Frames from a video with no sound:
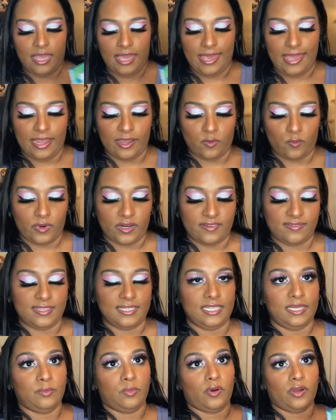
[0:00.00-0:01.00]
and one of the
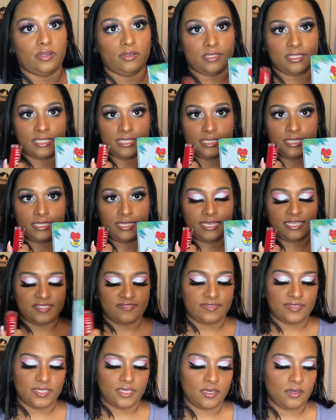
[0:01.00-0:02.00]
lip oils in today's
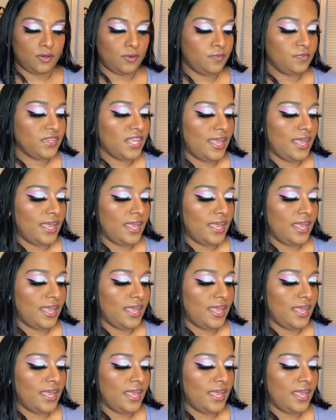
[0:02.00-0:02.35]
video.